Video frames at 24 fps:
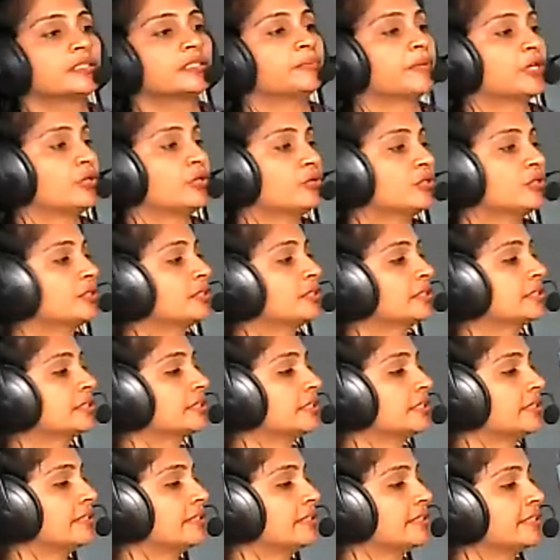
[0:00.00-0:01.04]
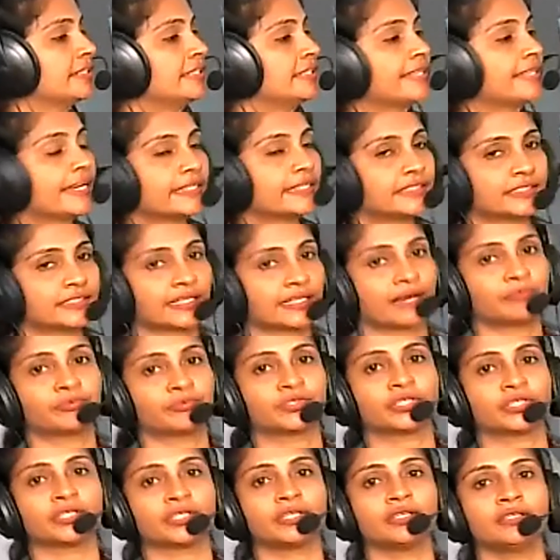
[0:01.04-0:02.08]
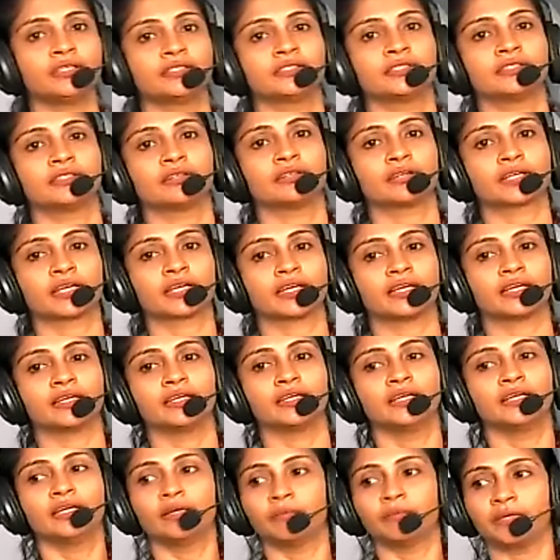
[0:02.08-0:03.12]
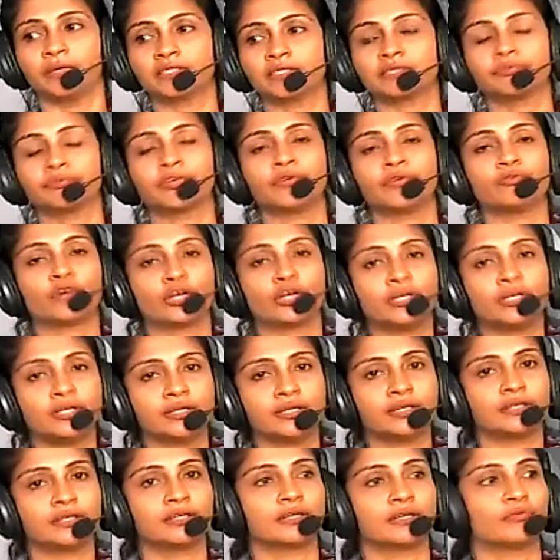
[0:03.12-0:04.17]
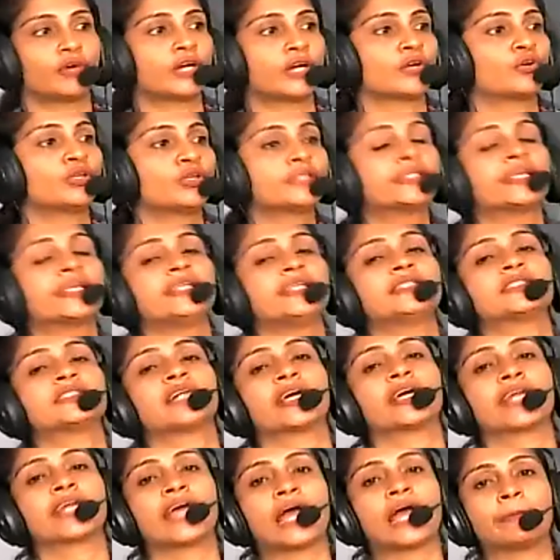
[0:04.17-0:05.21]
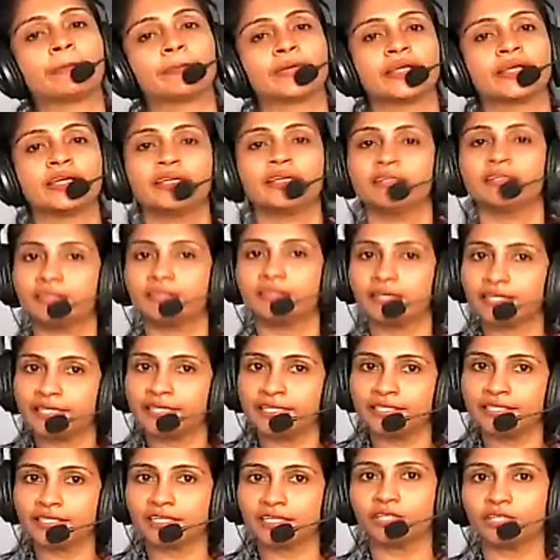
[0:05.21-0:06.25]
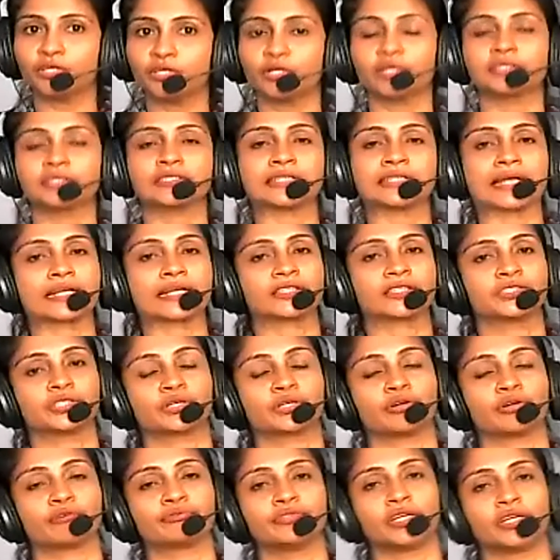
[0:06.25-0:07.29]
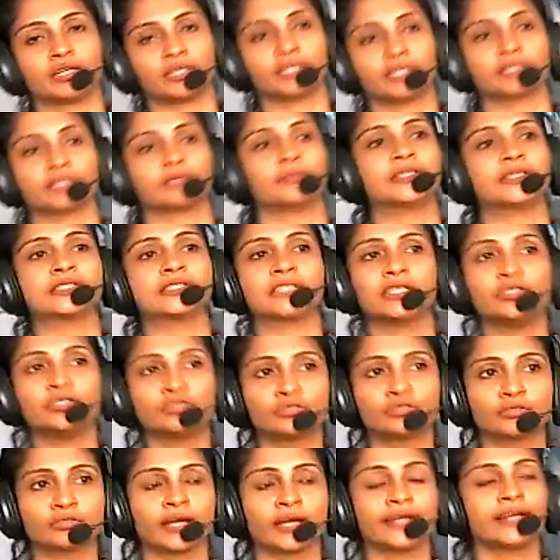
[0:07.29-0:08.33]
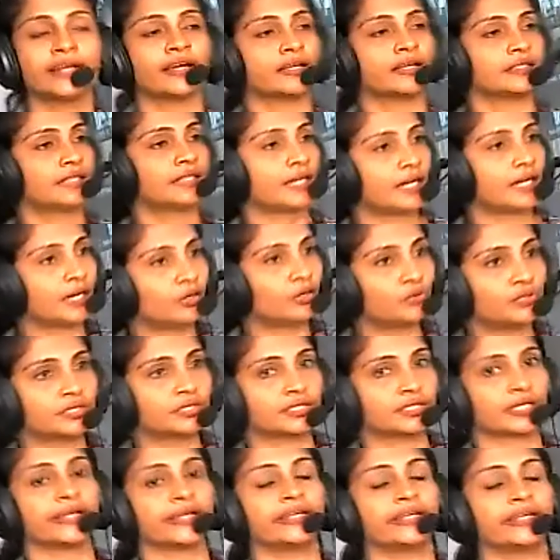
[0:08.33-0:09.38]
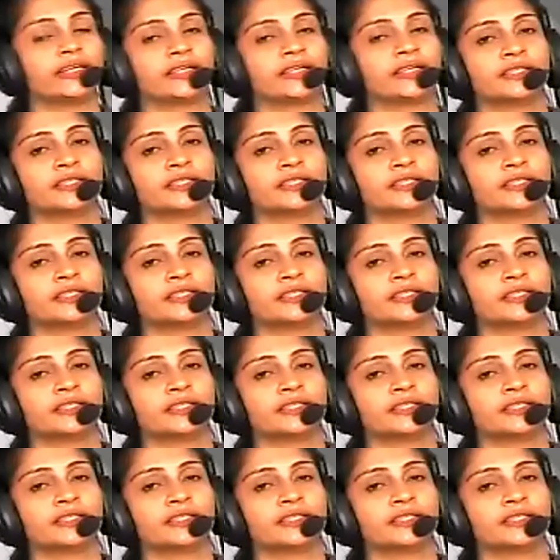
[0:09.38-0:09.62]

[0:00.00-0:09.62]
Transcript: because uh, in that chapter okay means we wonder what all things are happening in the interior structure of the earth means inside and the outside